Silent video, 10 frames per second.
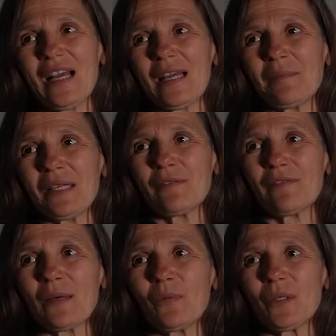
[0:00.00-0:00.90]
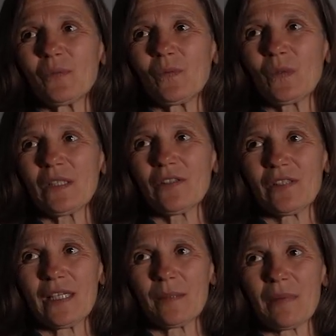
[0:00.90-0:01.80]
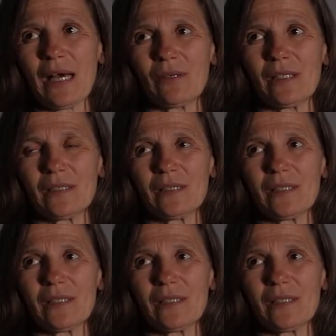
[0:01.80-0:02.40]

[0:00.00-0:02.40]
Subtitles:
I mean, if I would really think about it